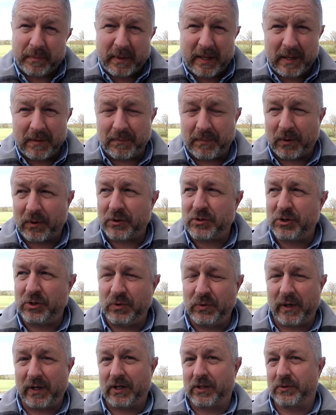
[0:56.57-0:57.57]
people
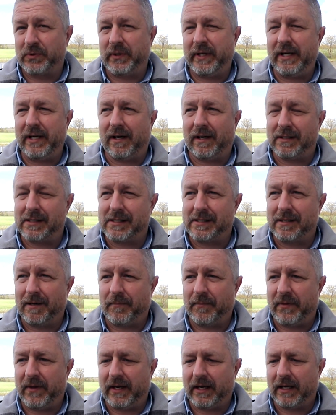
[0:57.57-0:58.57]
to agree on
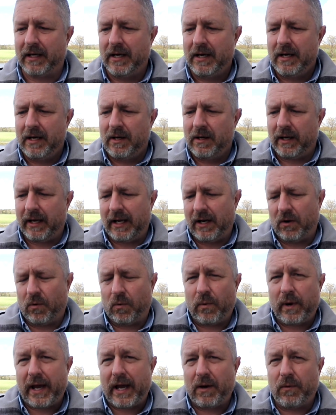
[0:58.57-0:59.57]
something in a
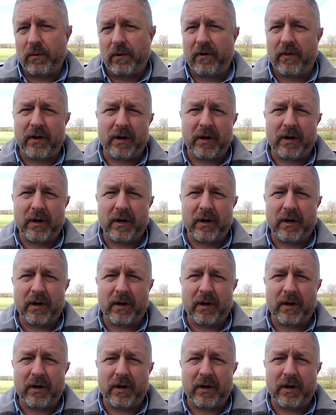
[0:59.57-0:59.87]
way where